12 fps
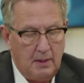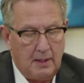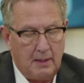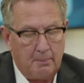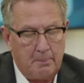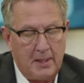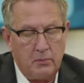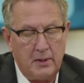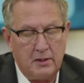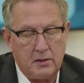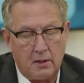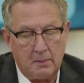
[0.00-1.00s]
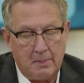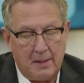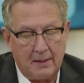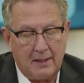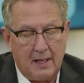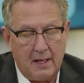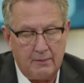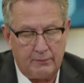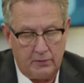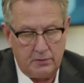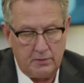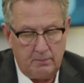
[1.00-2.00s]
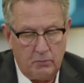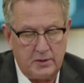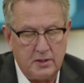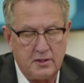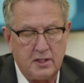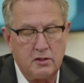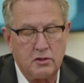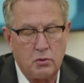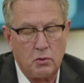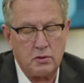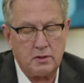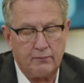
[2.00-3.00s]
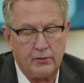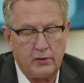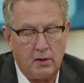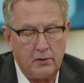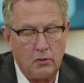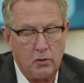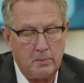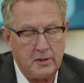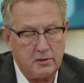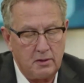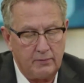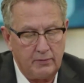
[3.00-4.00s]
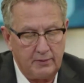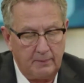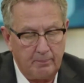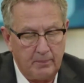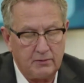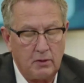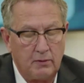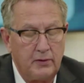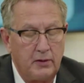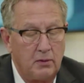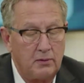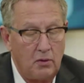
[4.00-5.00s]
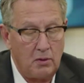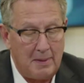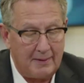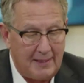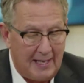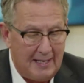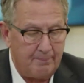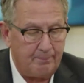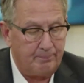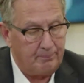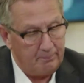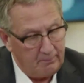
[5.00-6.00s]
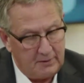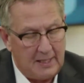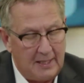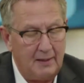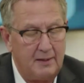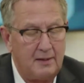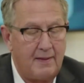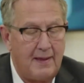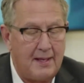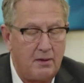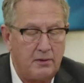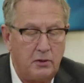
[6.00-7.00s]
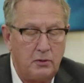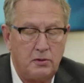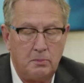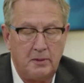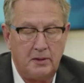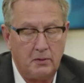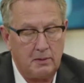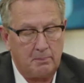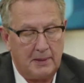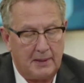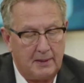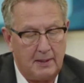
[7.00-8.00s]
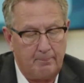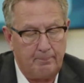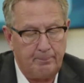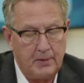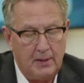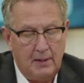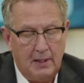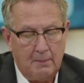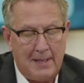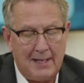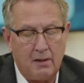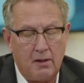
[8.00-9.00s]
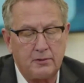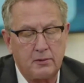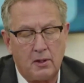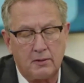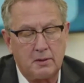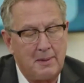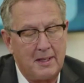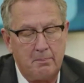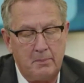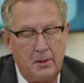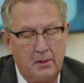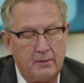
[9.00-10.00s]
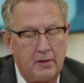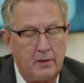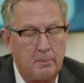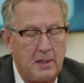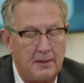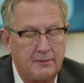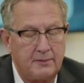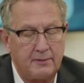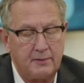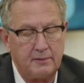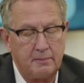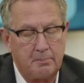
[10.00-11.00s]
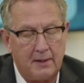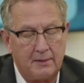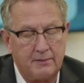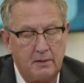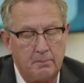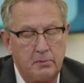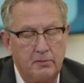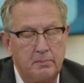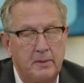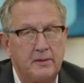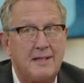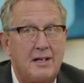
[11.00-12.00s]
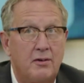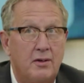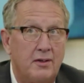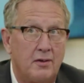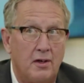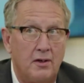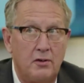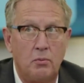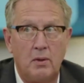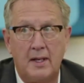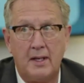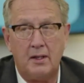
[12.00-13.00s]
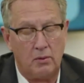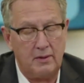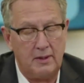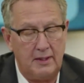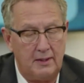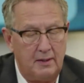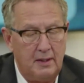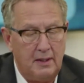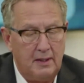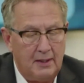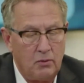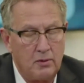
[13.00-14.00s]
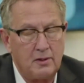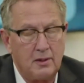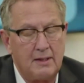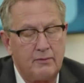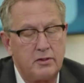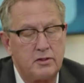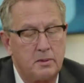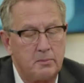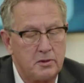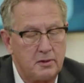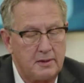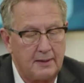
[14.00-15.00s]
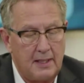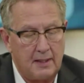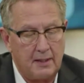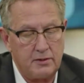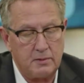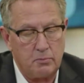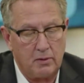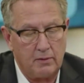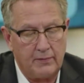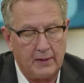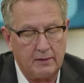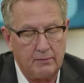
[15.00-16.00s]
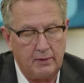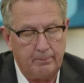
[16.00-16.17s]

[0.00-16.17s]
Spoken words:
Ben Reed talked about CONFIRS, which is the Consortium for On-Orbit Servicing. So if you don't know about that, tile into that on YouTube and you can pick it up. The panel also talked about a myriad of other processes and policy improvements that are either underway or needed in order to leverage commercial technologies more effectively.